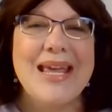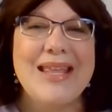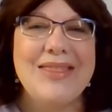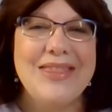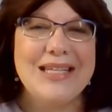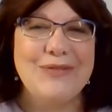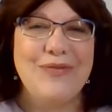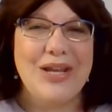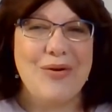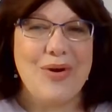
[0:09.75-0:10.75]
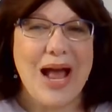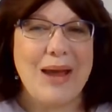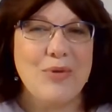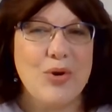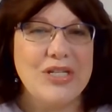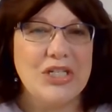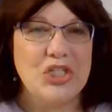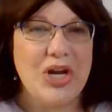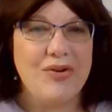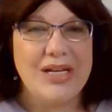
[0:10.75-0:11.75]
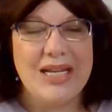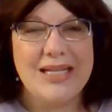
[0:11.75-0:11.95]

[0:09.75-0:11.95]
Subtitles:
In this video, I'm going to share an